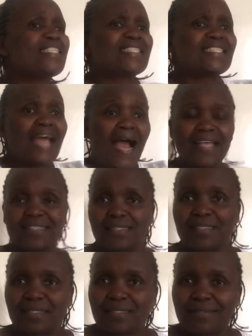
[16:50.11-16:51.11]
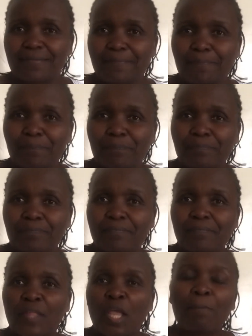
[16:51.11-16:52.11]
dance.
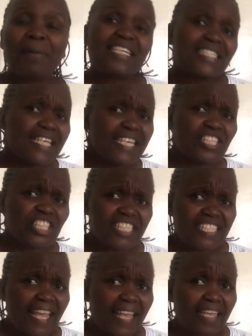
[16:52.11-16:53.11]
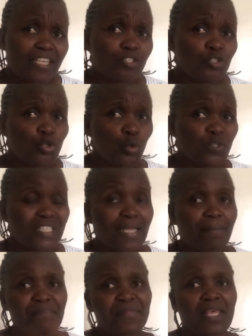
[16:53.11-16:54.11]
But each day, do
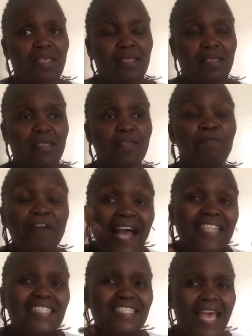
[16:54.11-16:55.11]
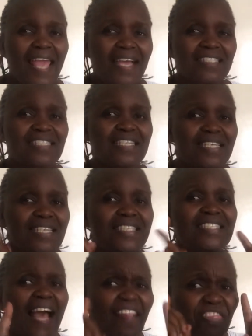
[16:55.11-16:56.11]
something. If anxiety
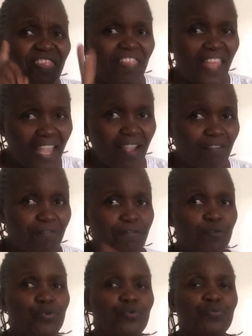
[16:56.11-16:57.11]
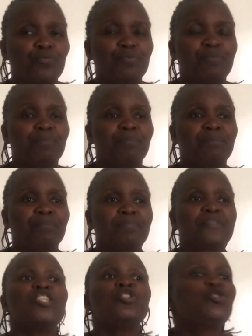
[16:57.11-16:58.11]
is a thing for you,
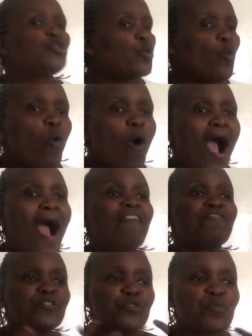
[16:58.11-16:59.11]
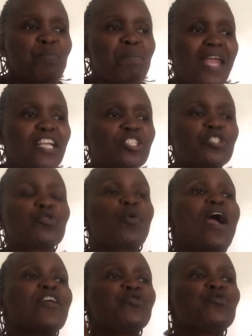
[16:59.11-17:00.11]
you have to make
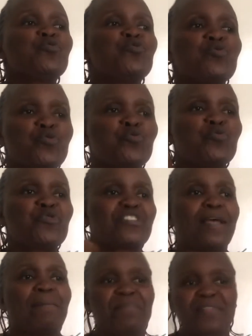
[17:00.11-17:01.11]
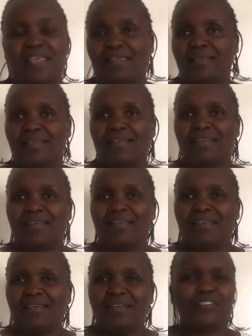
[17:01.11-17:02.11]
sure you do something.
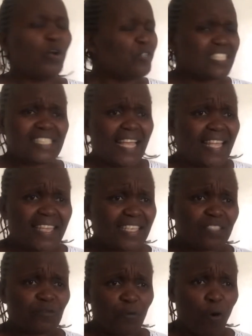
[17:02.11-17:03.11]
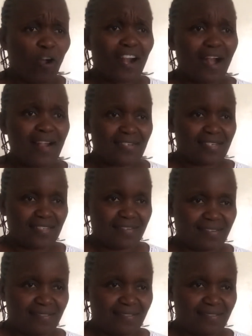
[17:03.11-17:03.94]
Don't take it for granted.